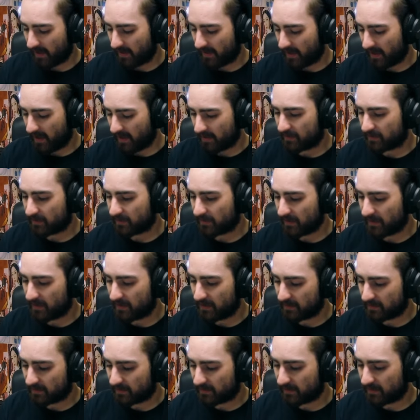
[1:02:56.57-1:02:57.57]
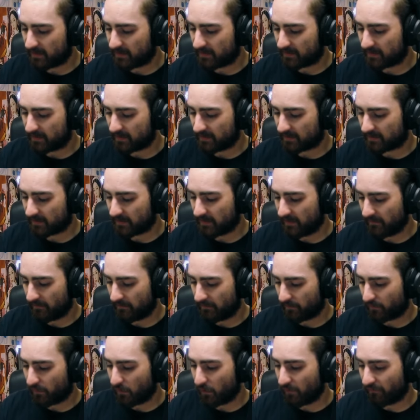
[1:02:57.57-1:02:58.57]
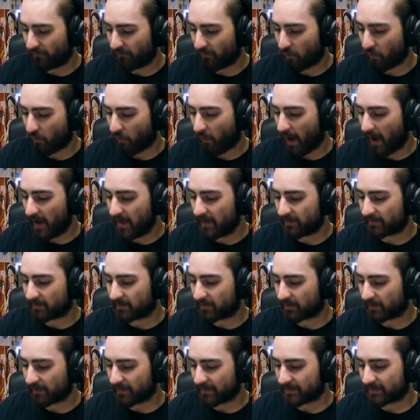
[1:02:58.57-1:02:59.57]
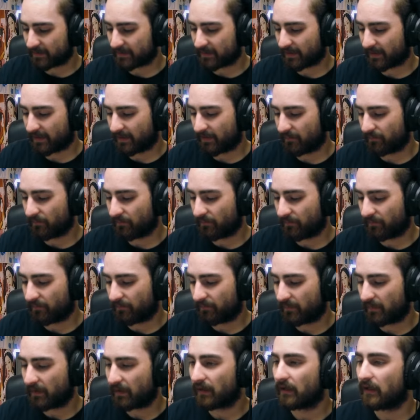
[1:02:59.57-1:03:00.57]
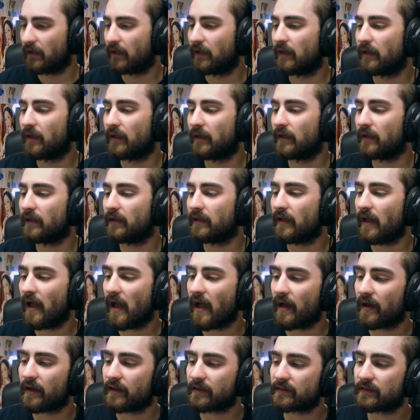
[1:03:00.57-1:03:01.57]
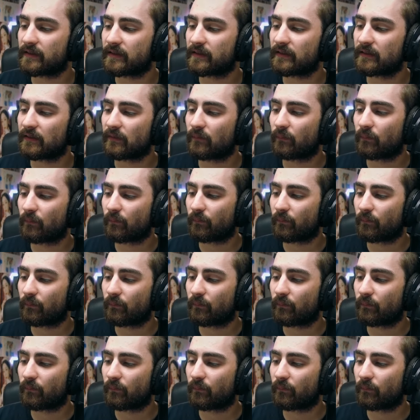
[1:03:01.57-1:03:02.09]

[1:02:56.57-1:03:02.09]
next is the CD. Beautiful white this time. Yes.